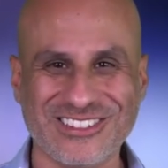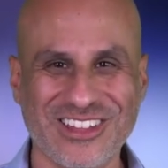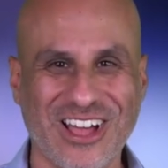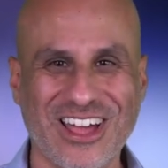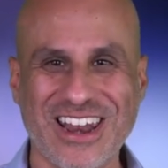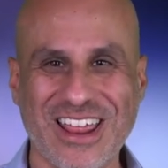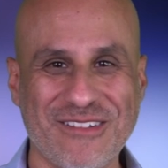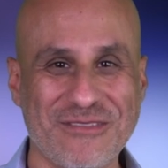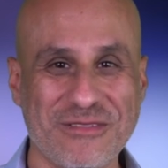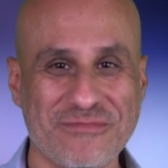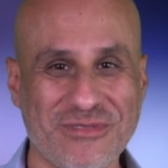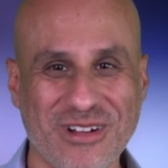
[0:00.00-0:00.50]
not
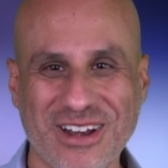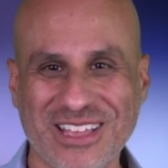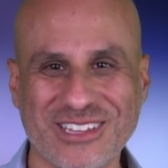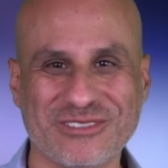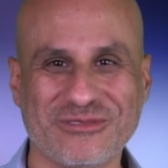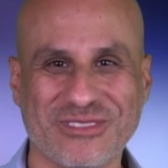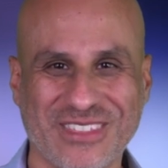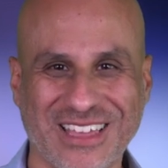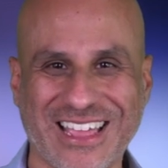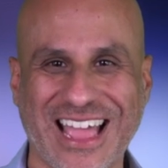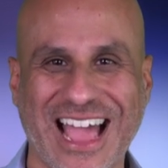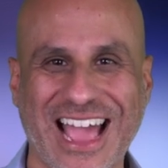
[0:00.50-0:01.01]
everybody's
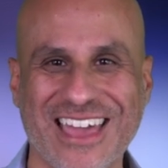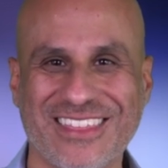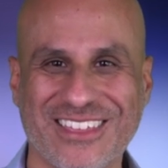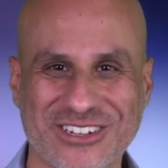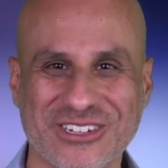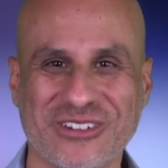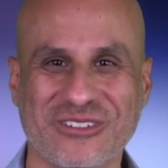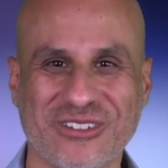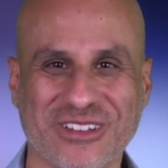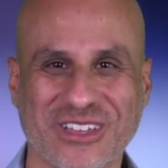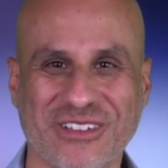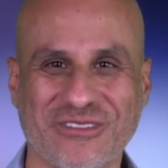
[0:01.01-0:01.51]
the guy that
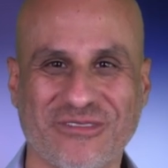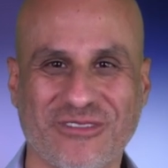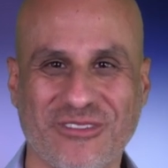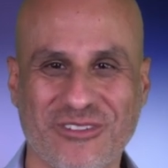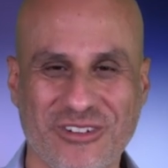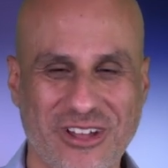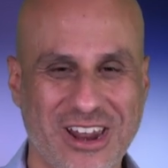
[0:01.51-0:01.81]
you're looking for.